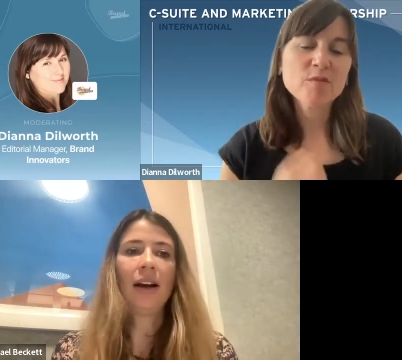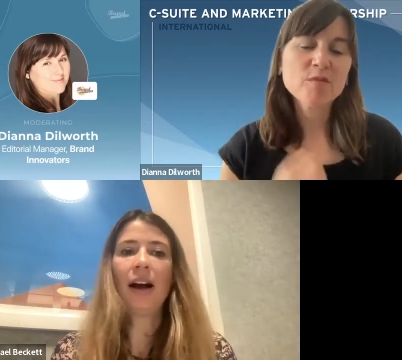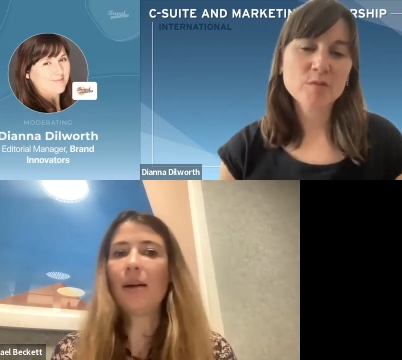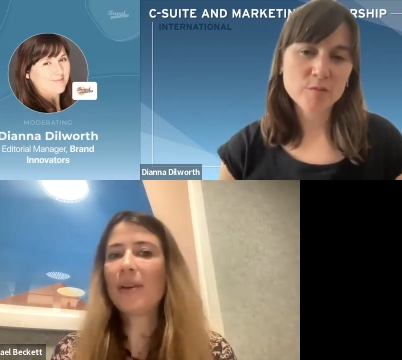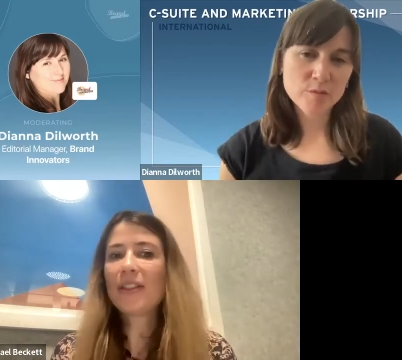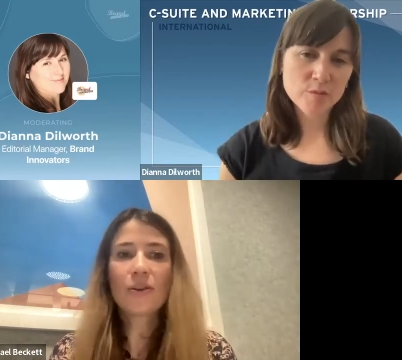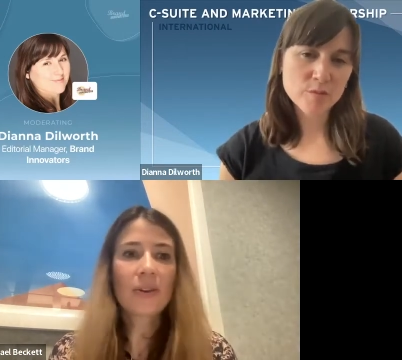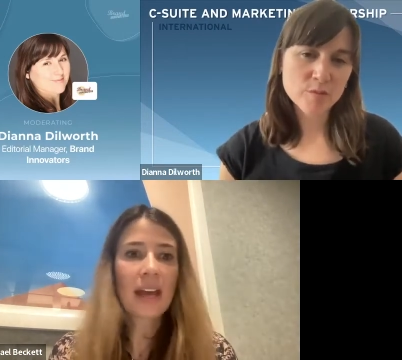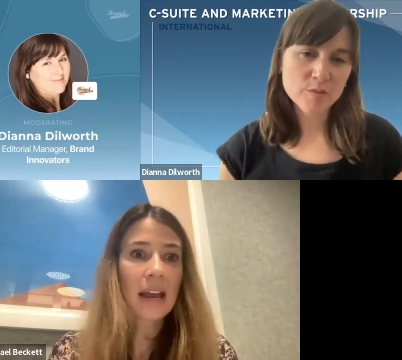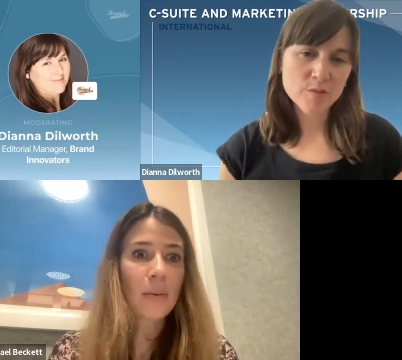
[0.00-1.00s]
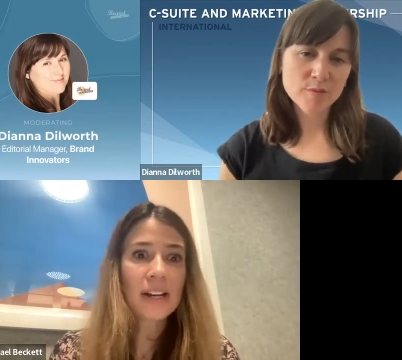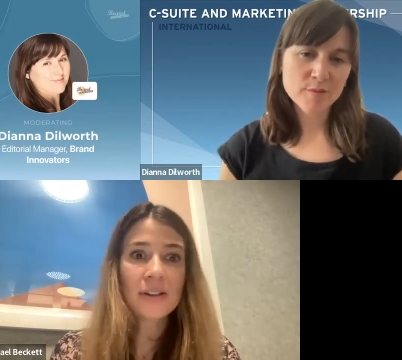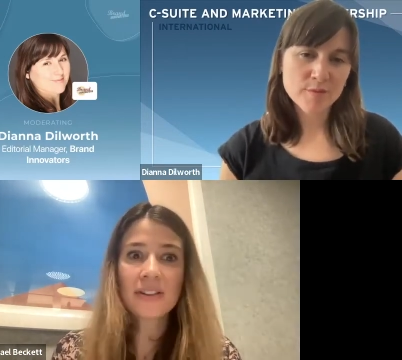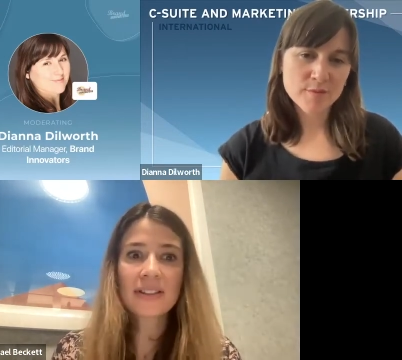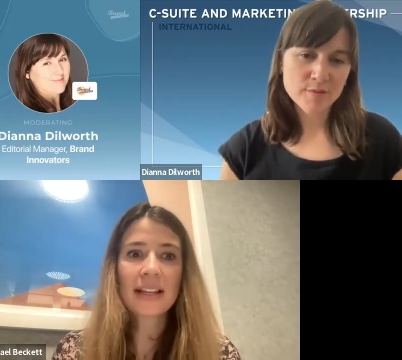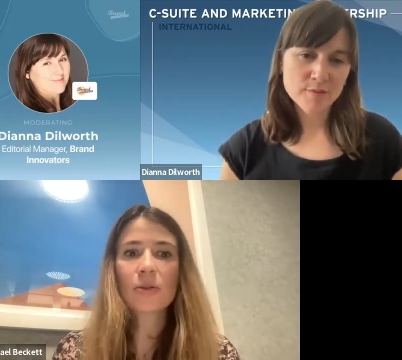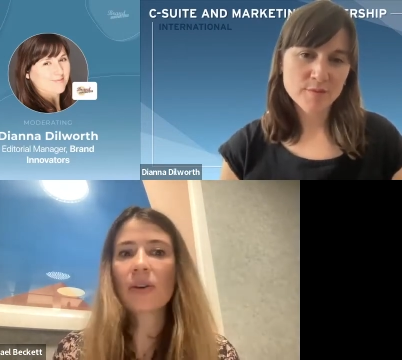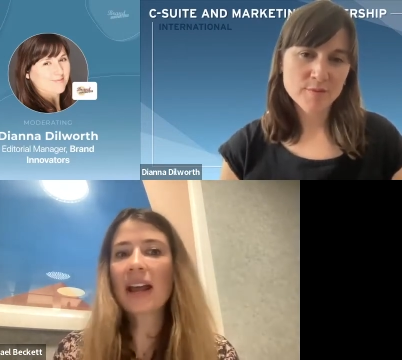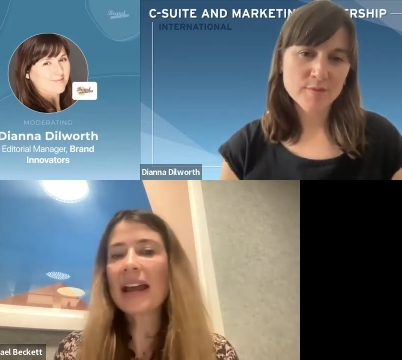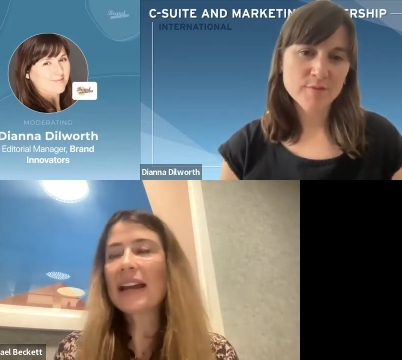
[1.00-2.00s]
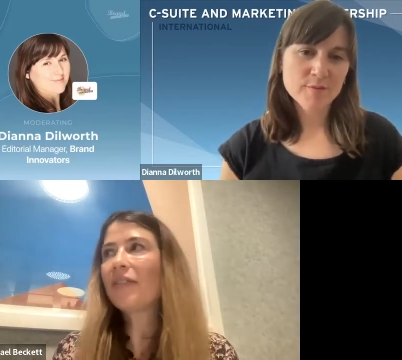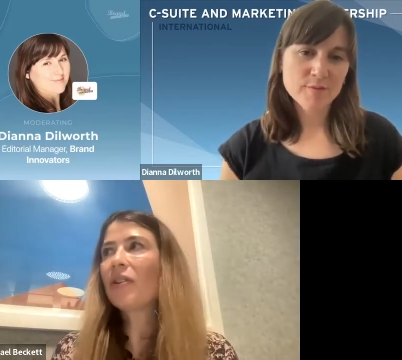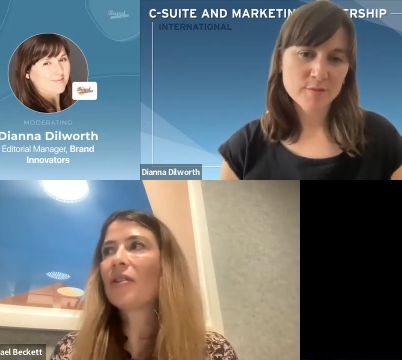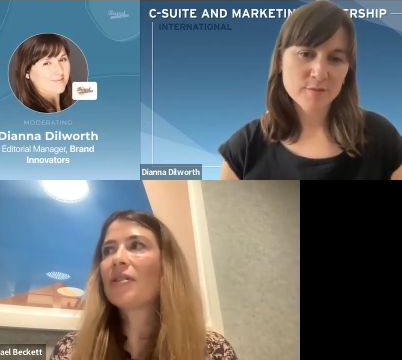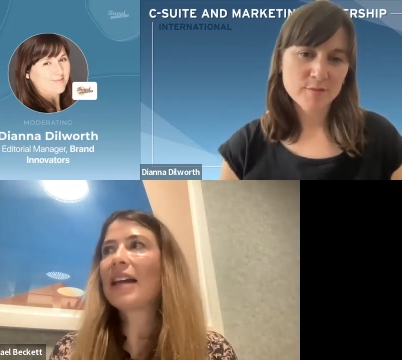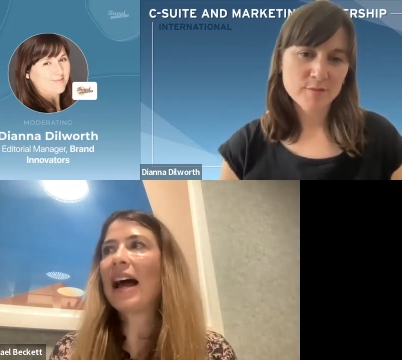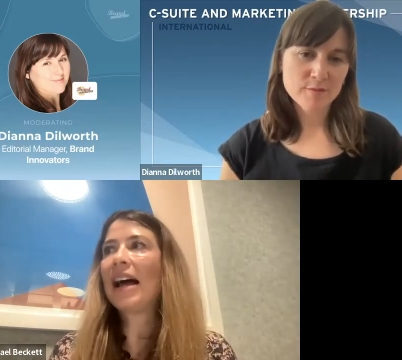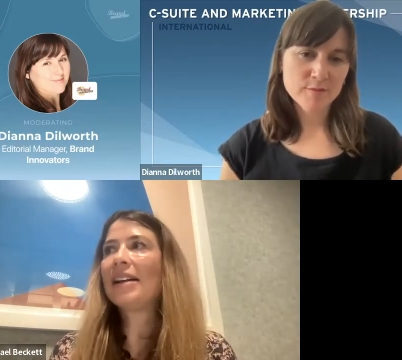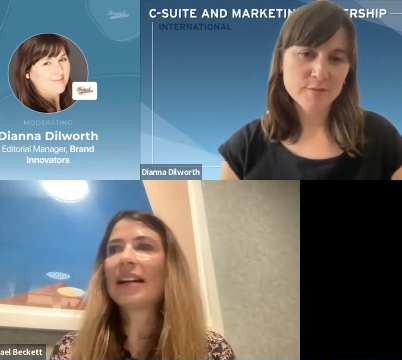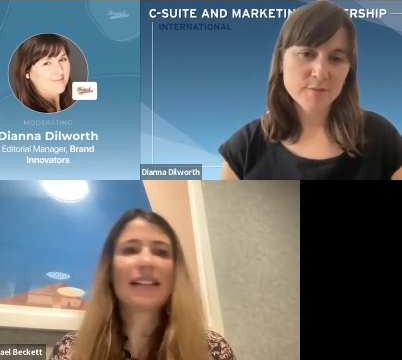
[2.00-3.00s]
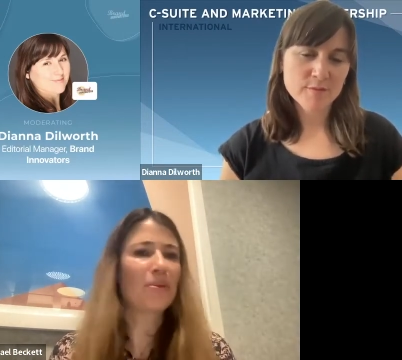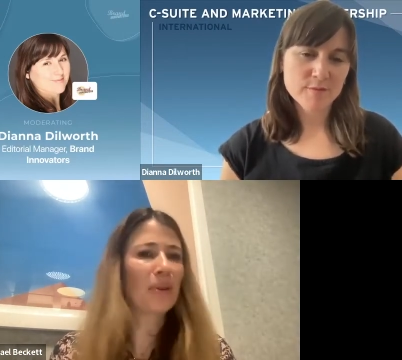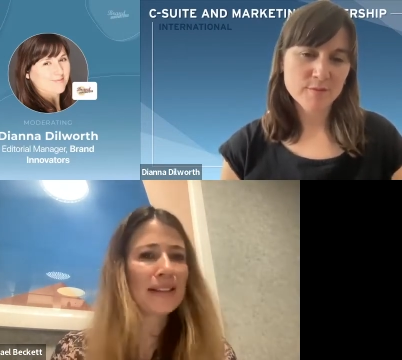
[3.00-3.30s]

Speaker 1: Um, in the UK, we do these things called A levels, and I did one in